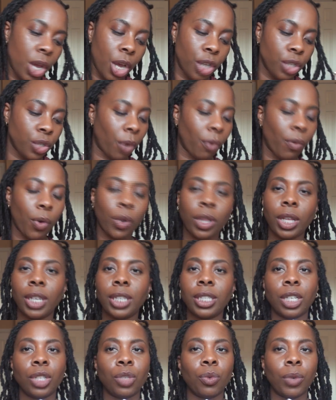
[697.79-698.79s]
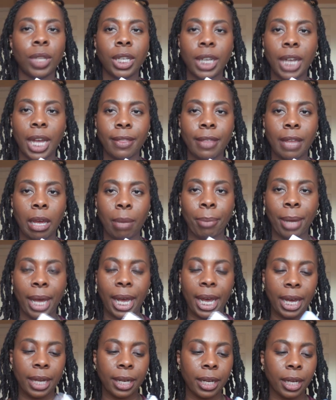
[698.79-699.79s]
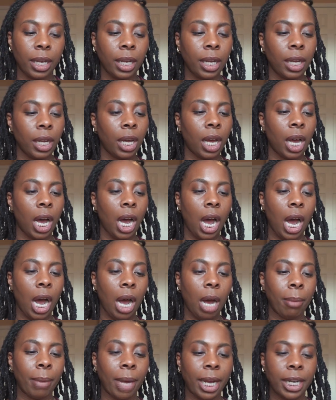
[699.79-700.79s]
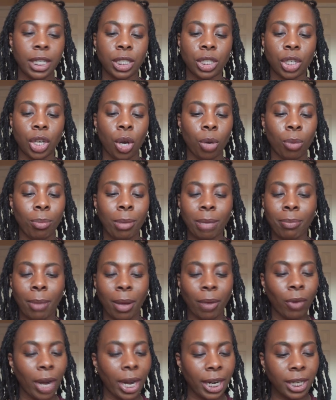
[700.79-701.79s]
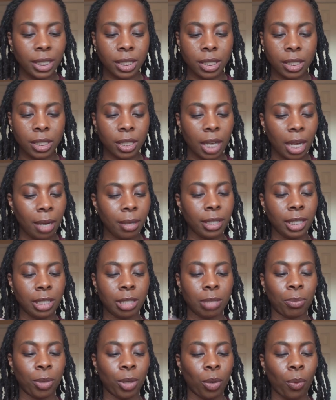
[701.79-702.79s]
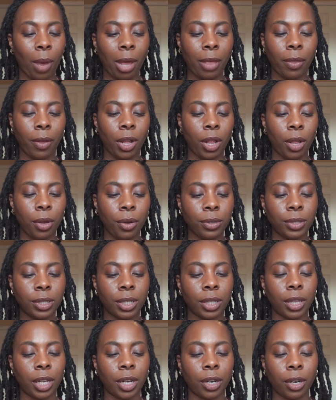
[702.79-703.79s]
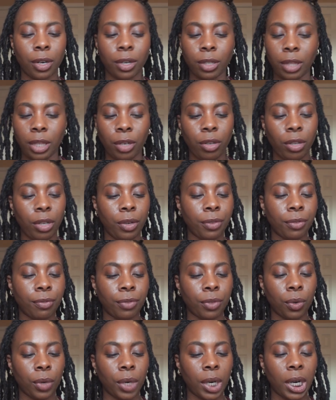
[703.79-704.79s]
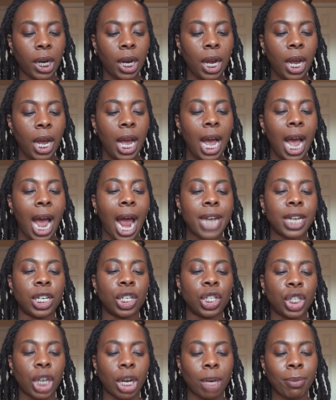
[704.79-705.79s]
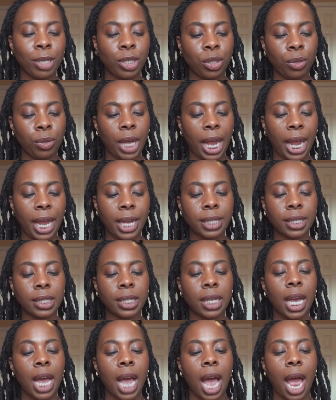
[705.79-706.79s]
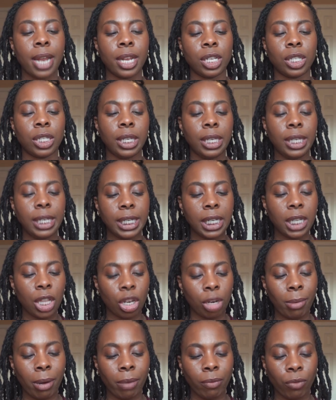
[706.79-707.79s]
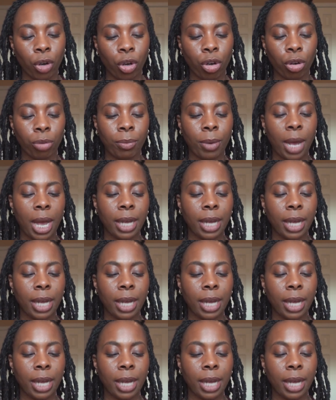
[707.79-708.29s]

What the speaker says: So I wrote a list. It's really not that bad. I need to go make my rice. I need to put away the clothes that are literally on the floor. I need to check my suitcase. I need to declutter my room.